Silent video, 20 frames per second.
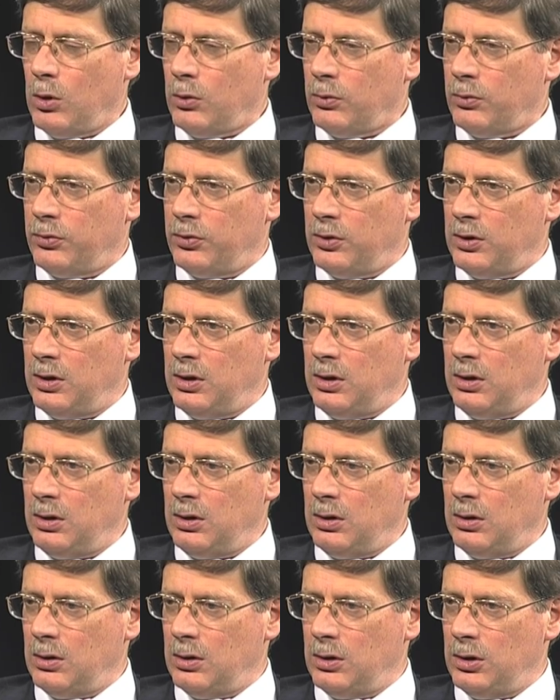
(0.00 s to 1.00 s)
Well, what
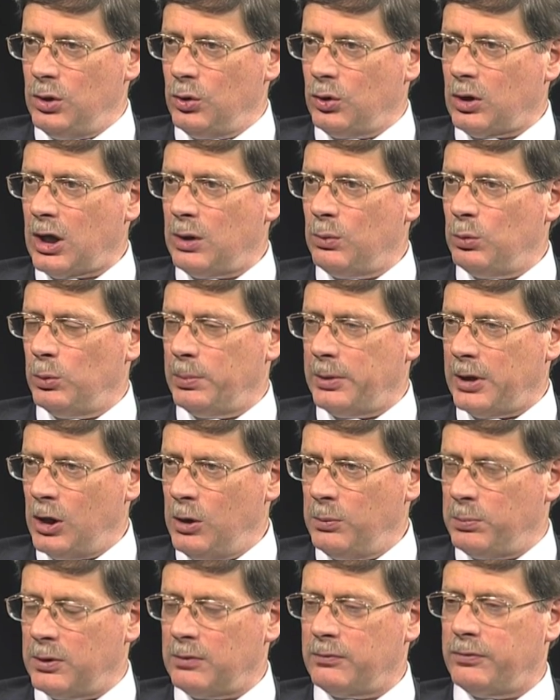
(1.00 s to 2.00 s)
the UK will be
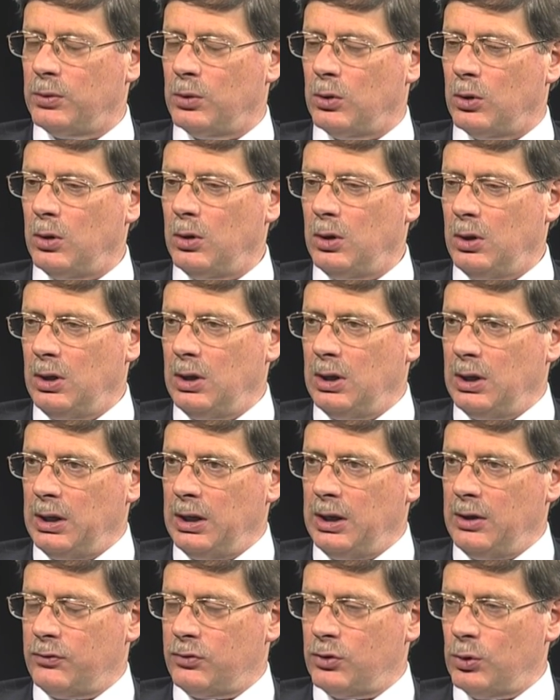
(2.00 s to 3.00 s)
hoping for
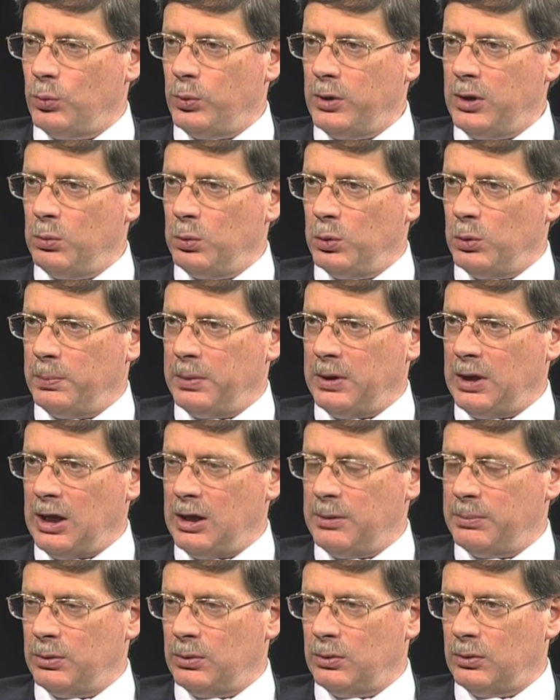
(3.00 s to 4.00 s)
is that we will be
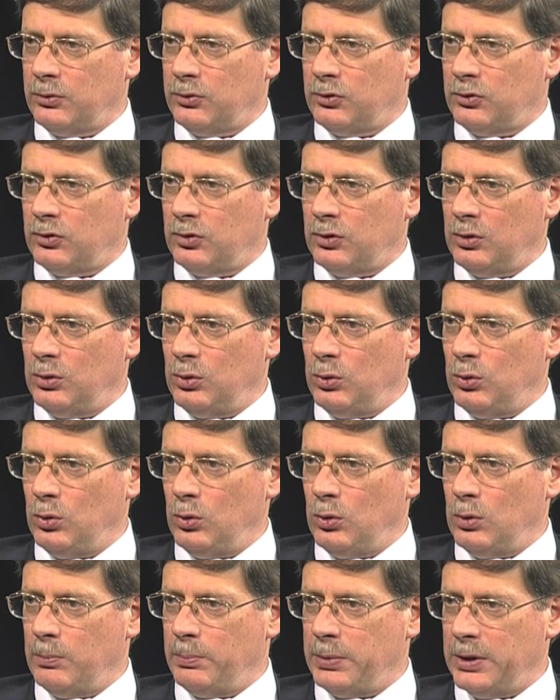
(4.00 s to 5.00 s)
able
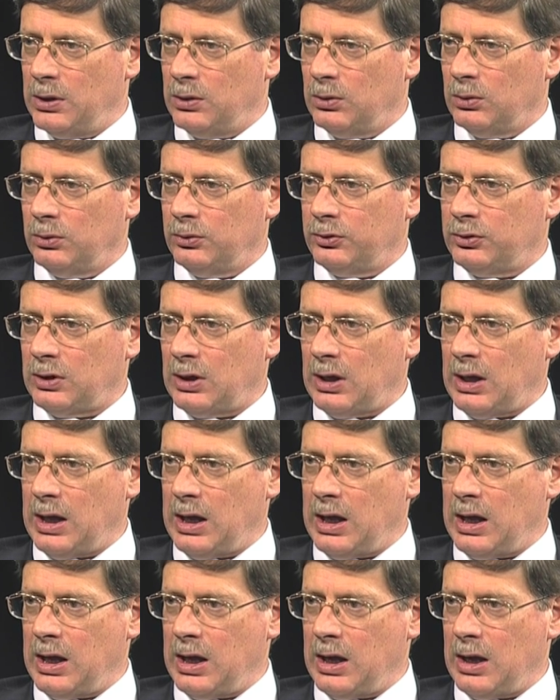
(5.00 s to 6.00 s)
to build
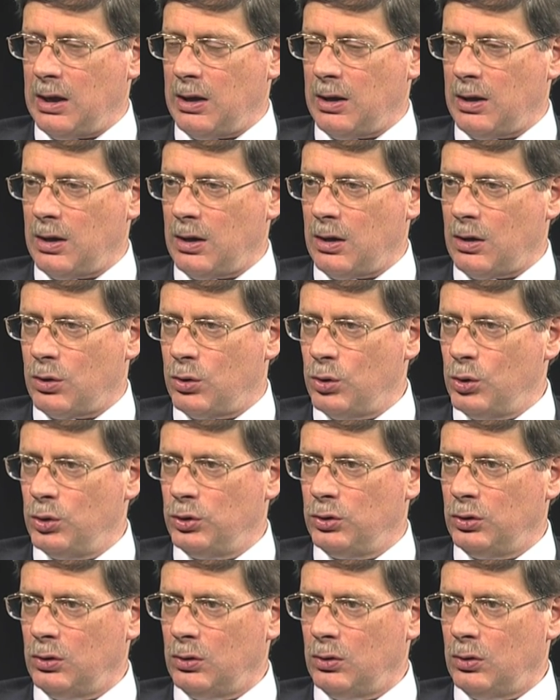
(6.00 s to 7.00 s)
a
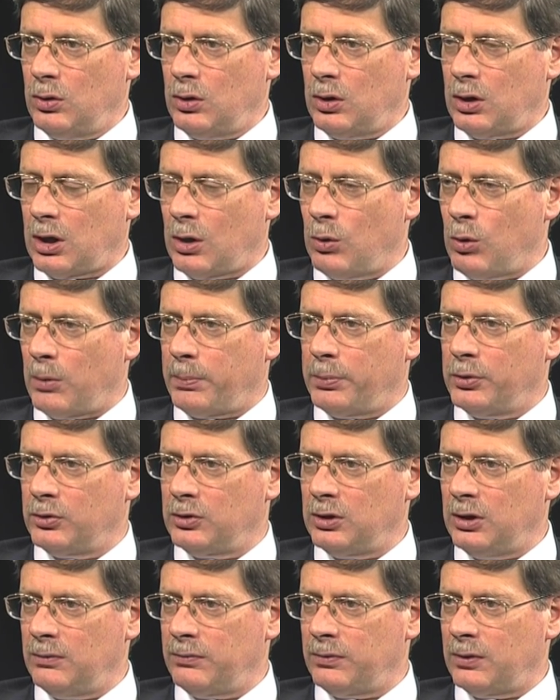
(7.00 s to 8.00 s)
good,
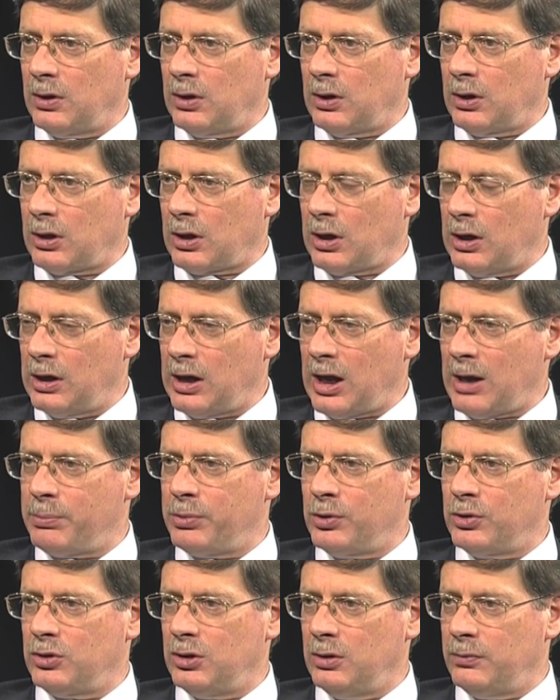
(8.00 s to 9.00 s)
cooperative,
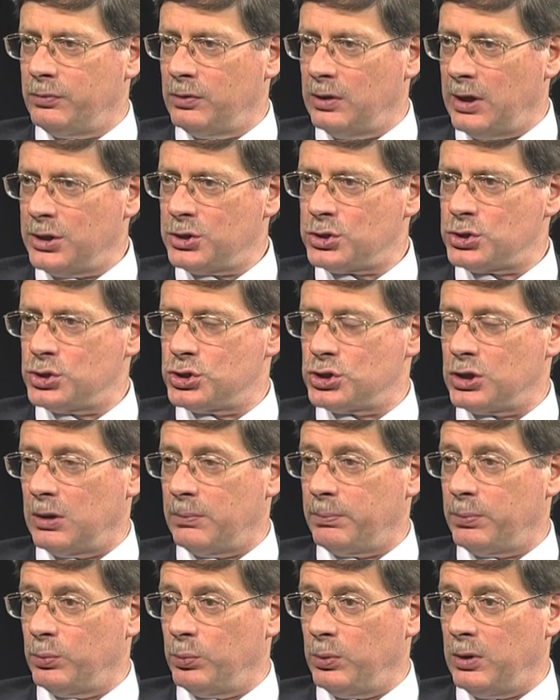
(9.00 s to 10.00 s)
collaborative
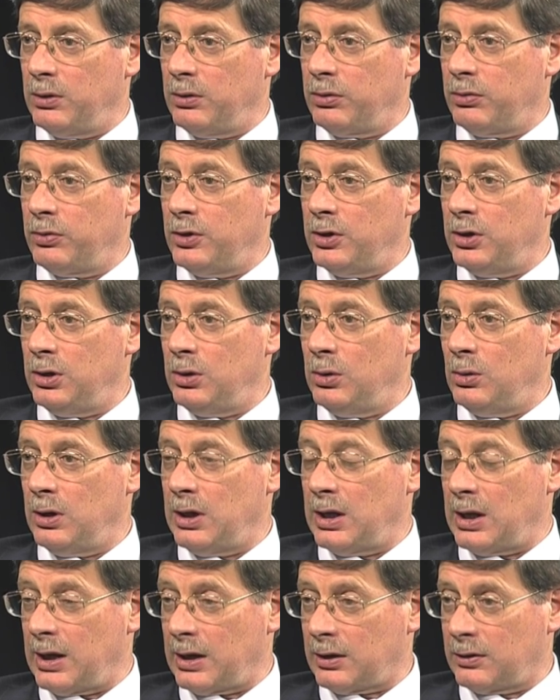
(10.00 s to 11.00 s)
relationship with the
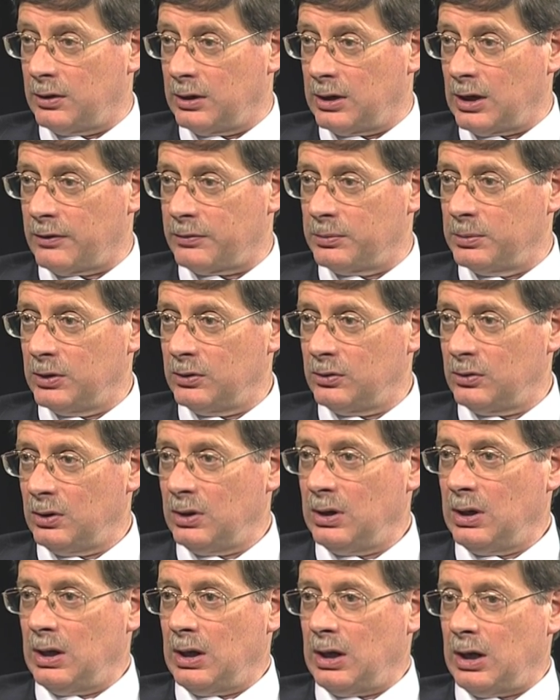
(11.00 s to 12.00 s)
newly elected government,
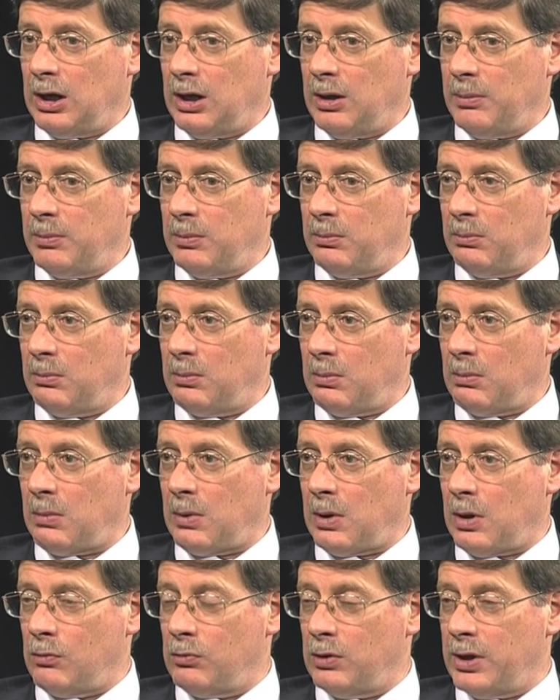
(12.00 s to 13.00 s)
a
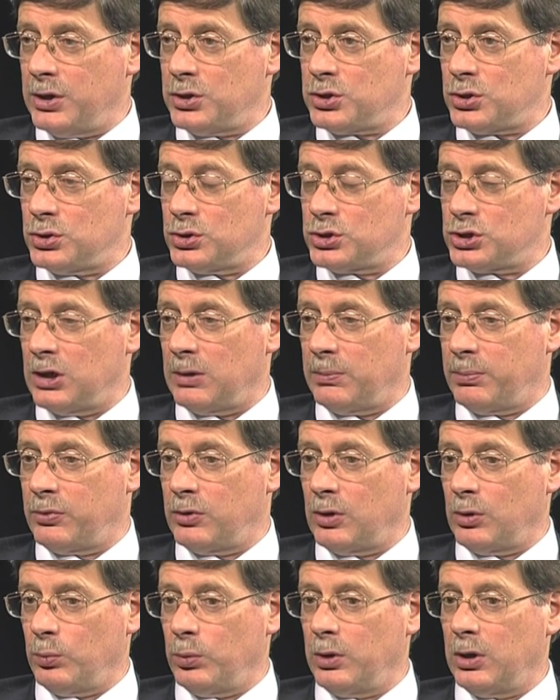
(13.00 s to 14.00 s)
relationship
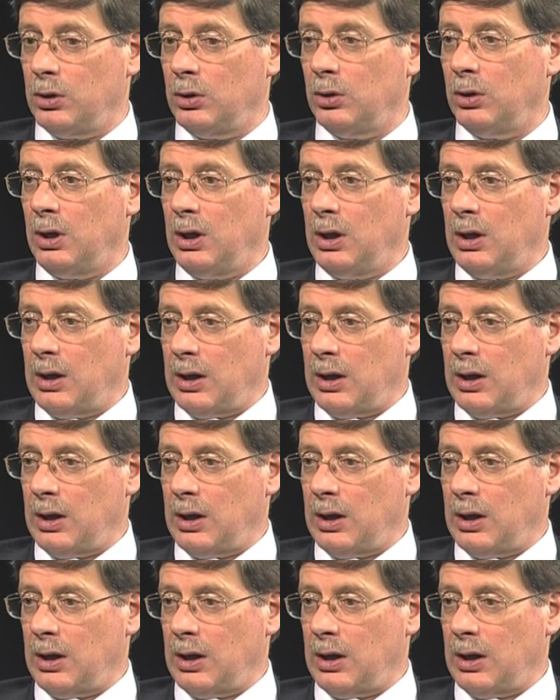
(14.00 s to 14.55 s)
that will